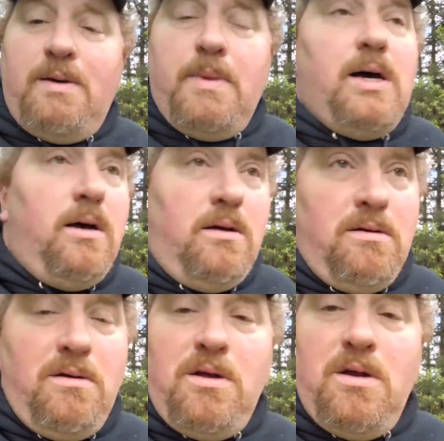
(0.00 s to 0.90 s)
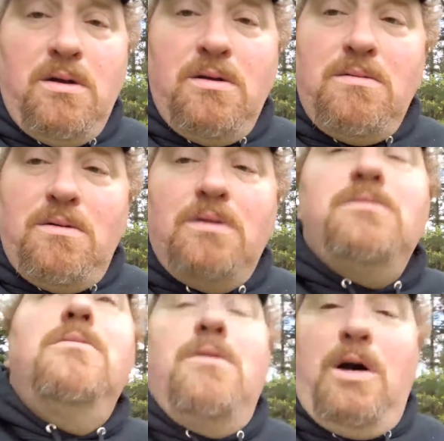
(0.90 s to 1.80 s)
on
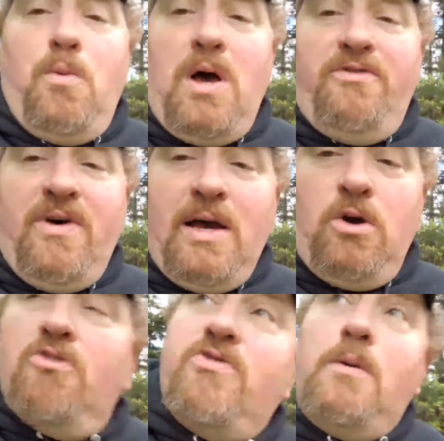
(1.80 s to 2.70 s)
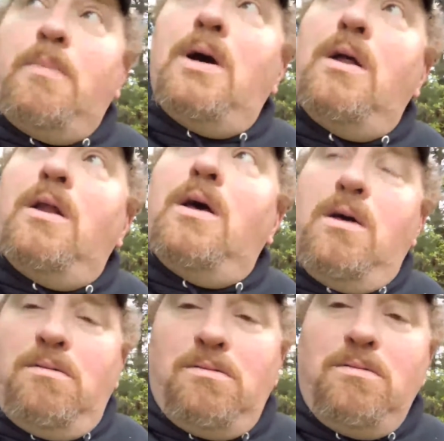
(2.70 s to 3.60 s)
Wi-Fi or if I'm on
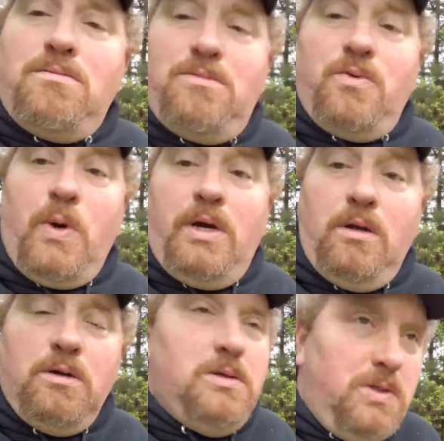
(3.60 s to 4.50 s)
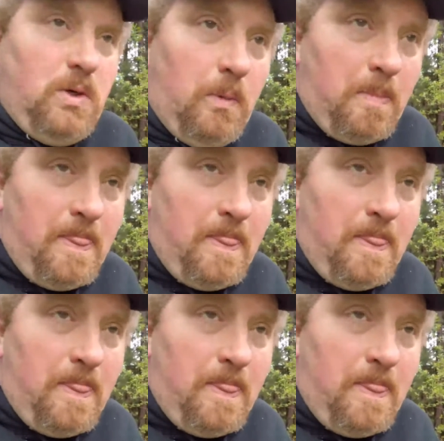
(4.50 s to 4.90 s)
regular. So